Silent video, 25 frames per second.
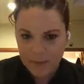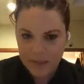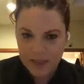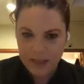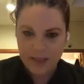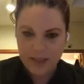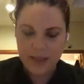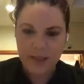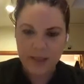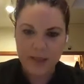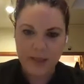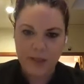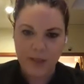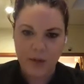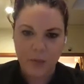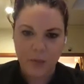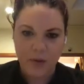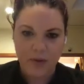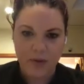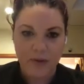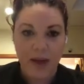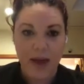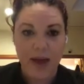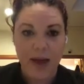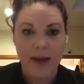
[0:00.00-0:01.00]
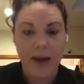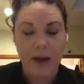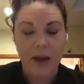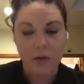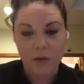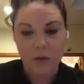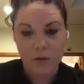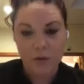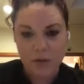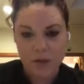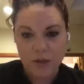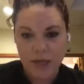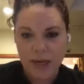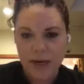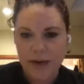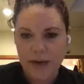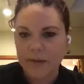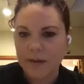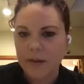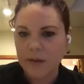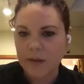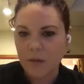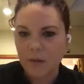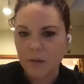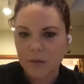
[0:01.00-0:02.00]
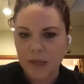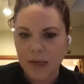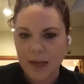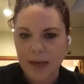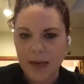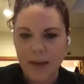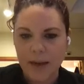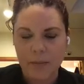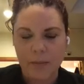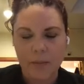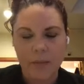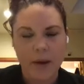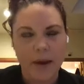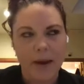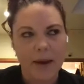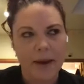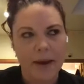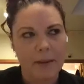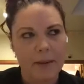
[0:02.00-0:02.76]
So we've had outdoor dining this whole time.